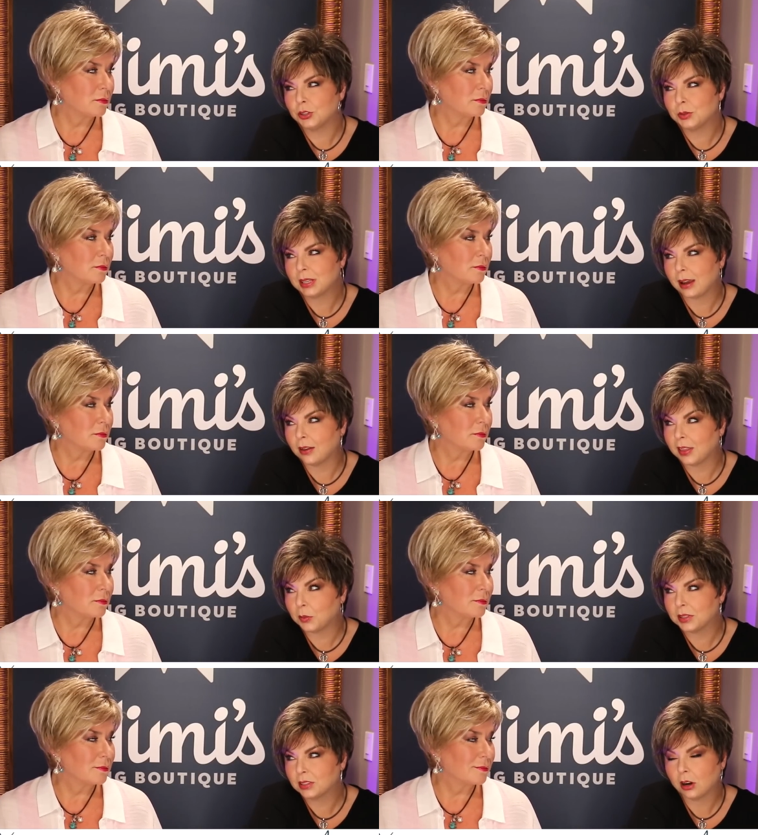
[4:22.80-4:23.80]
Speaker 1: South, like
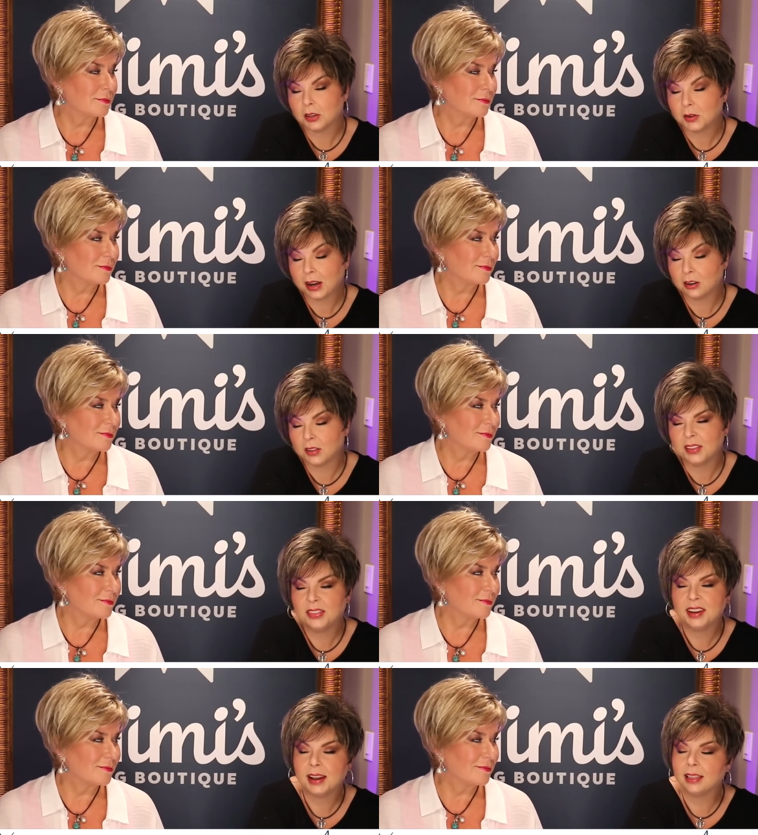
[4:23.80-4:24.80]
with Scarlett O'Hara and all. And
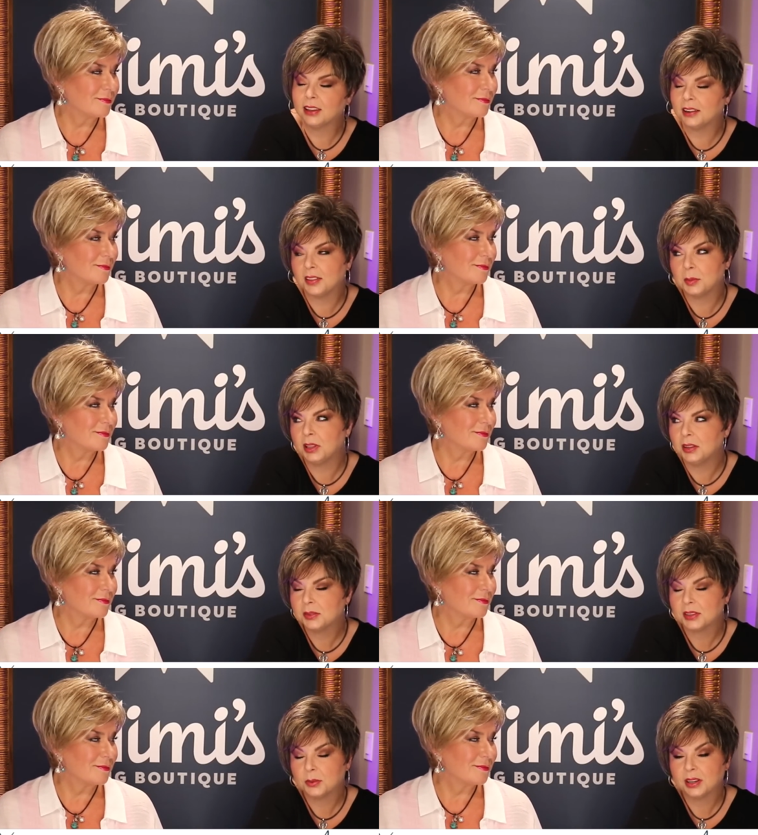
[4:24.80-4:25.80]
then I look at all them clothes
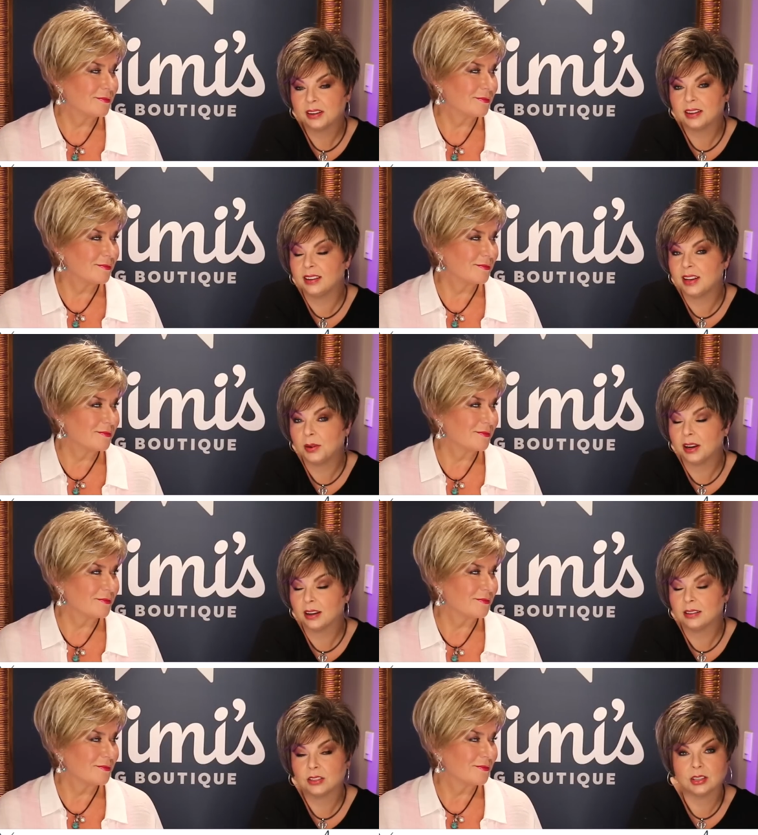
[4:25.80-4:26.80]
they're wearing and no air
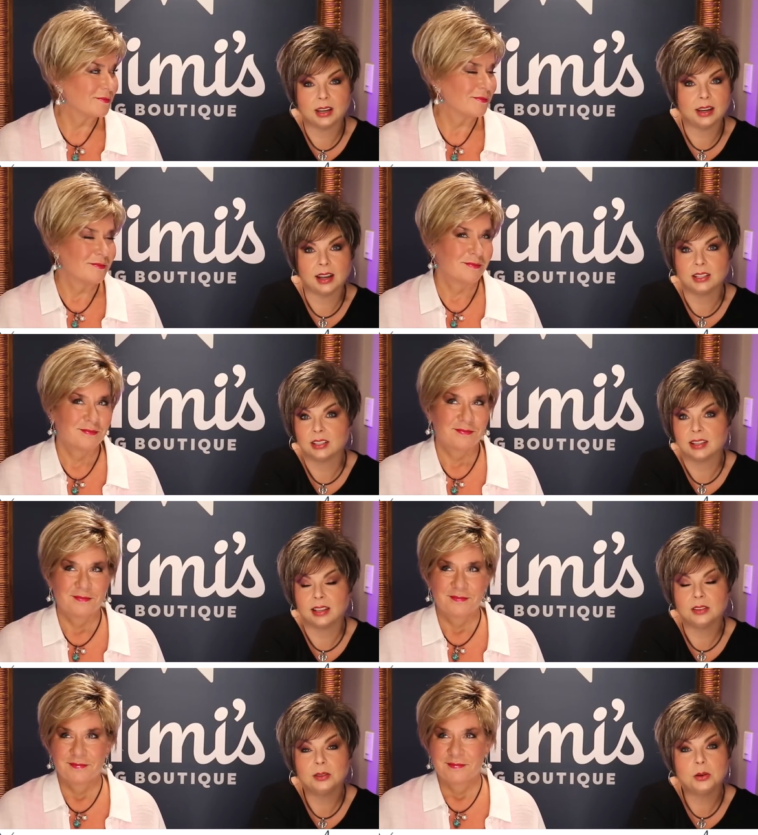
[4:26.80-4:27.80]
conditioning, and I just
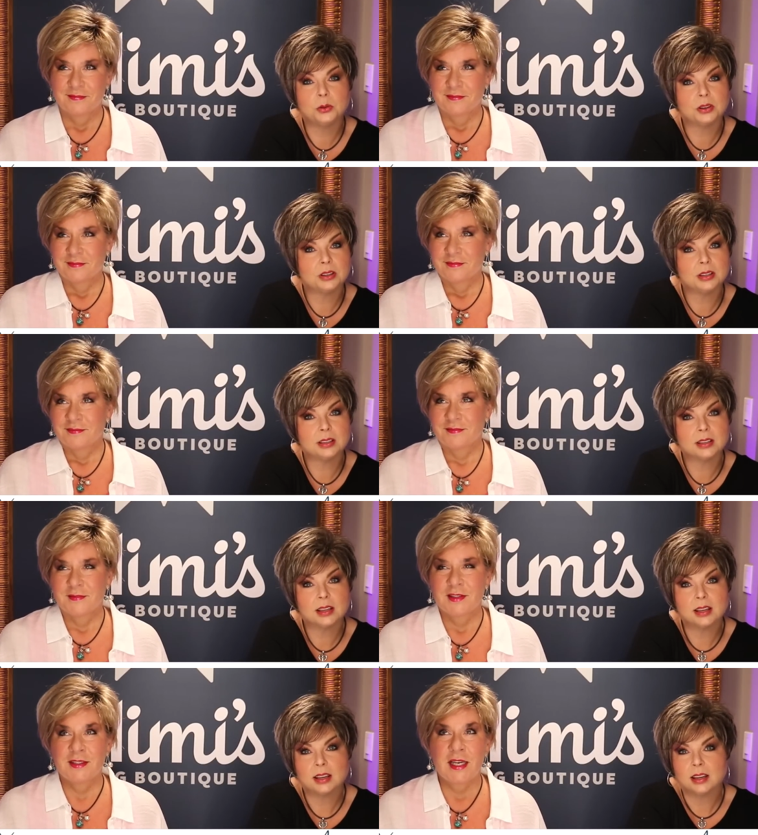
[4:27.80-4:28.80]
thank the Lord.
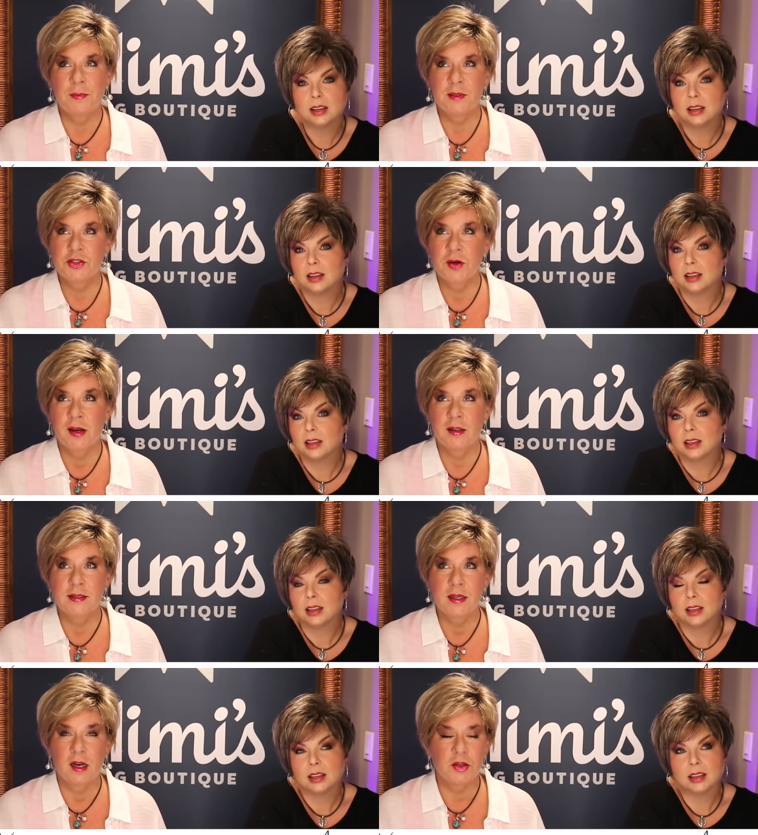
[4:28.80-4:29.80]
Speaker 2: Deb Luttrell
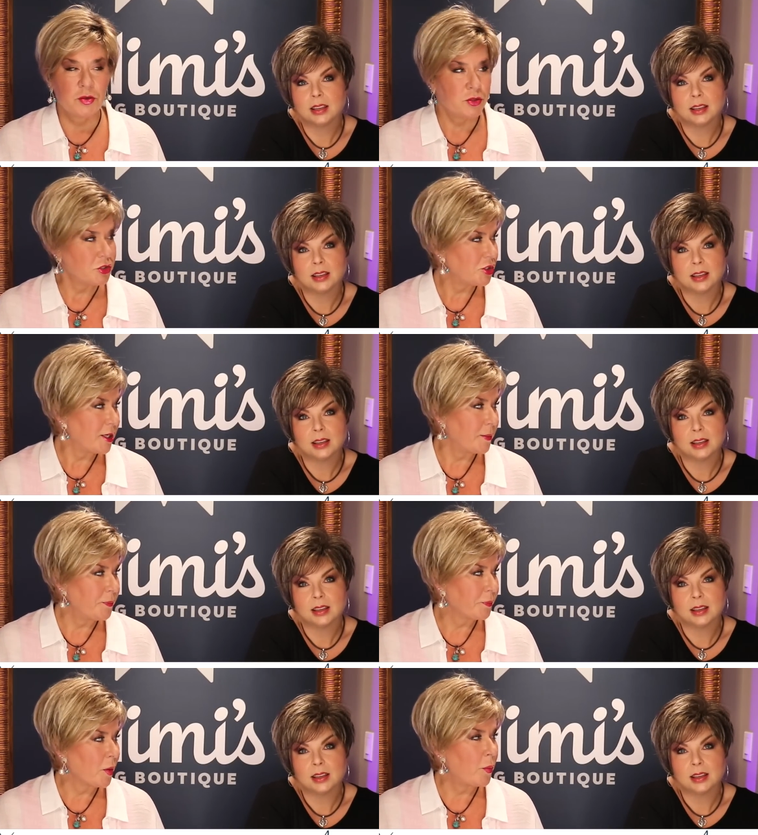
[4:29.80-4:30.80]
is on a cruise ship,
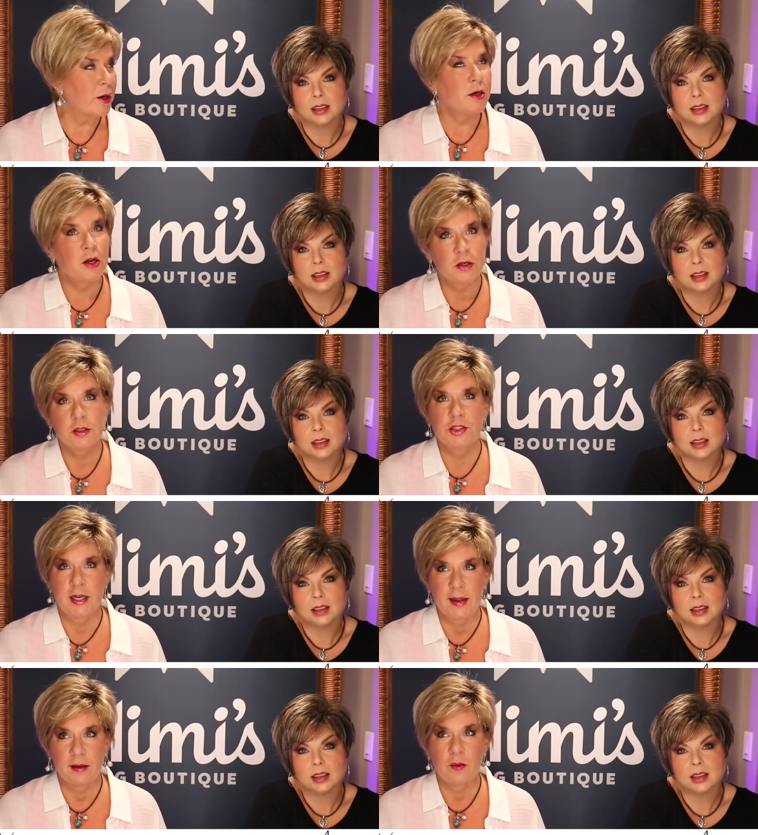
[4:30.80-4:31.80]
wearing her
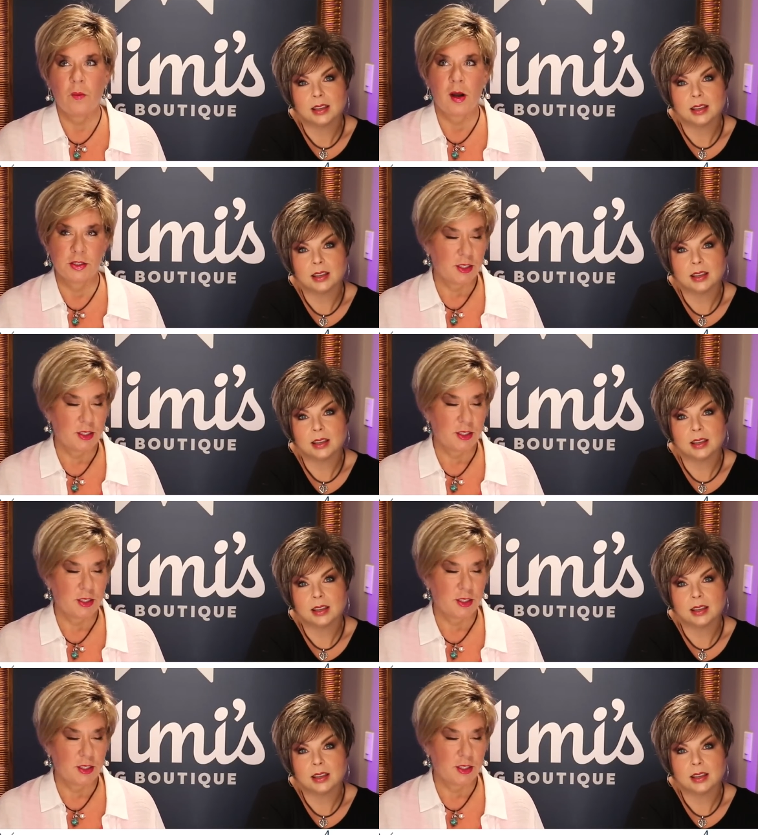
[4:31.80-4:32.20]
jet, watching